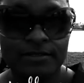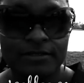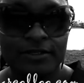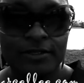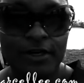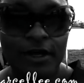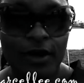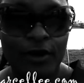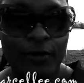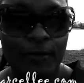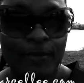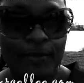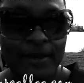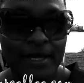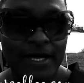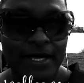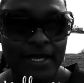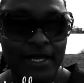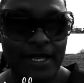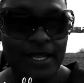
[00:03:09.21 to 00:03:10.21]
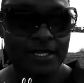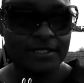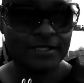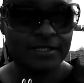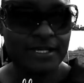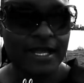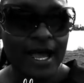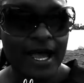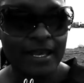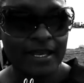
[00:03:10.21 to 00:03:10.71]
You know, but it's
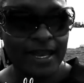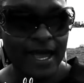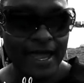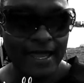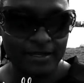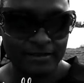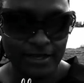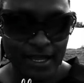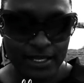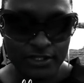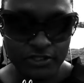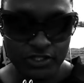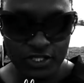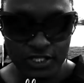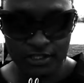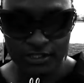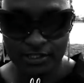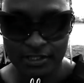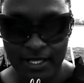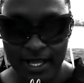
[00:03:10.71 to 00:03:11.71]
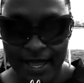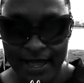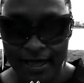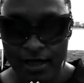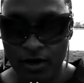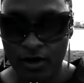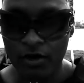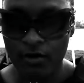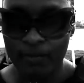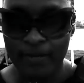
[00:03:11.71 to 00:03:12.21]
not like they just
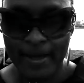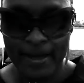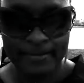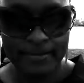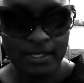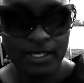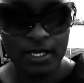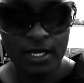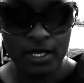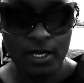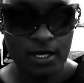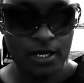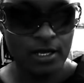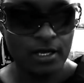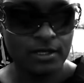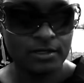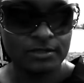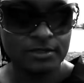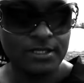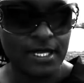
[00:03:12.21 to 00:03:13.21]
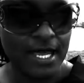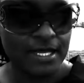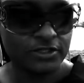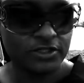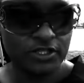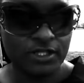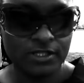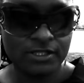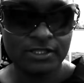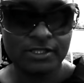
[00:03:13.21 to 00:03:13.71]
like, oh baby,
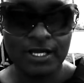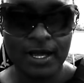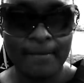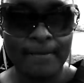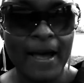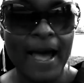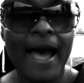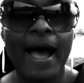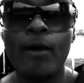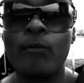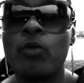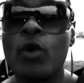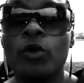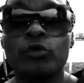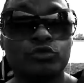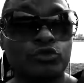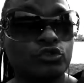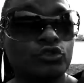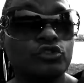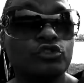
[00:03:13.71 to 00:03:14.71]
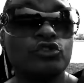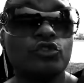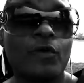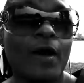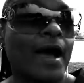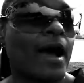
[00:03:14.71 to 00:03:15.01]
that's just something I want you to do.